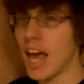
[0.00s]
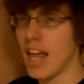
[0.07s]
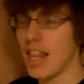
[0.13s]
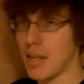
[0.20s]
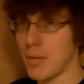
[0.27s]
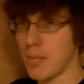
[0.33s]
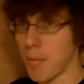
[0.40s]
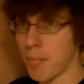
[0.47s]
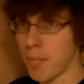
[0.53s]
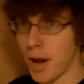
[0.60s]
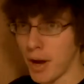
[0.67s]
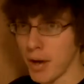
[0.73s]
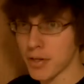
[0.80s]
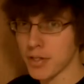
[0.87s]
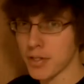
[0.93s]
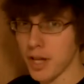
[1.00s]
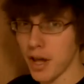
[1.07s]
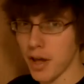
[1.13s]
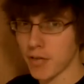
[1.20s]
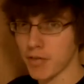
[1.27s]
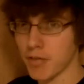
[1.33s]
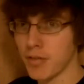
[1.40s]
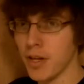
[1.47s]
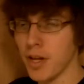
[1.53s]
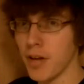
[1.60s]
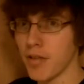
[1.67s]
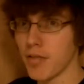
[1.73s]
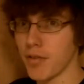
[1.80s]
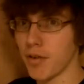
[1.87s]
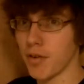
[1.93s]
And then prepare yourself
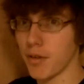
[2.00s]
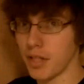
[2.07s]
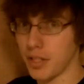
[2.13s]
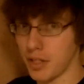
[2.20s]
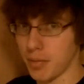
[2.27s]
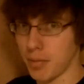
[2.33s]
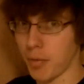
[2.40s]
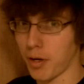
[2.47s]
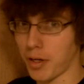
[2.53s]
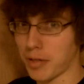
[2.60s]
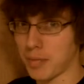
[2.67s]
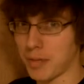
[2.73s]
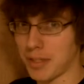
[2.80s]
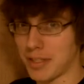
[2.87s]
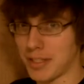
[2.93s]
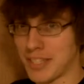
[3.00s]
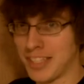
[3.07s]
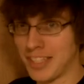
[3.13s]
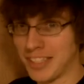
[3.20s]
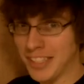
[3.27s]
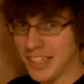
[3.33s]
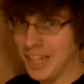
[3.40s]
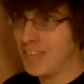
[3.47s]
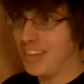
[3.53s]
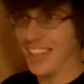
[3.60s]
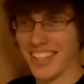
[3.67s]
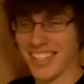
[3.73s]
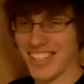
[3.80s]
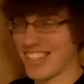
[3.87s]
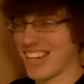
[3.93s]
for disappointment,
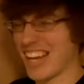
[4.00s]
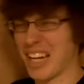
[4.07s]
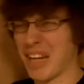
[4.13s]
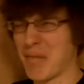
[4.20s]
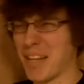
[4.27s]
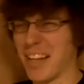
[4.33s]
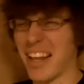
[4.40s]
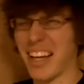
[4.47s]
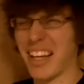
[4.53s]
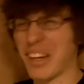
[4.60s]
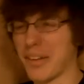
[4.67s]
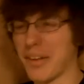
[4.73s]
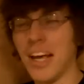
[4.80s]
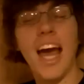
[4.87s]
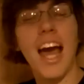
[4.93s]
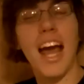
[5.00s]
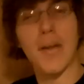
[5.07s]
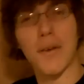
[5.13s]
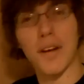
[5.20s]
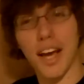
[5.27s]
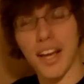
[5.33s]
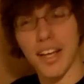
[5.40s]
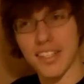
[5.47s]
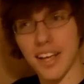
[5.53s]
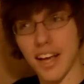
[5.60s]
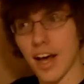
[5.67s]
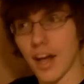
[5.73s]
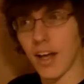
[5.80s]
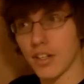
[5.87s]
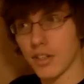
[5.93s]
because it's not going to be that good. Anyway, guys,
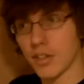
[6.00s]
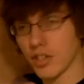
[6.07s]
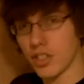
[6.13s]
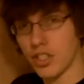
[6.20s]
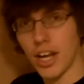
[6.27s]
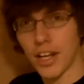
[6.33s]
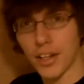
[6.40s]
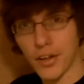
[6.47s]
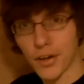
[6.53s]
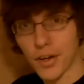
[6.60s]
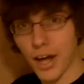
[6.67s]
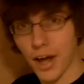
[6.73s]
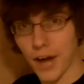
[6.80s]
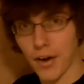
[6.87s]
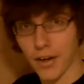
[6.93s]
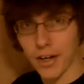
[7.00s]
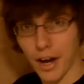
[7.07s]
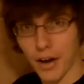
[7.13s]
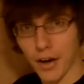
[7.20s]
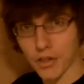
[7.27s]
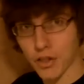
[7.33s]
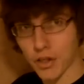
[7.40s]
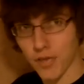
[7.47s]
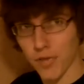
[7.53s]
let's take a look at our character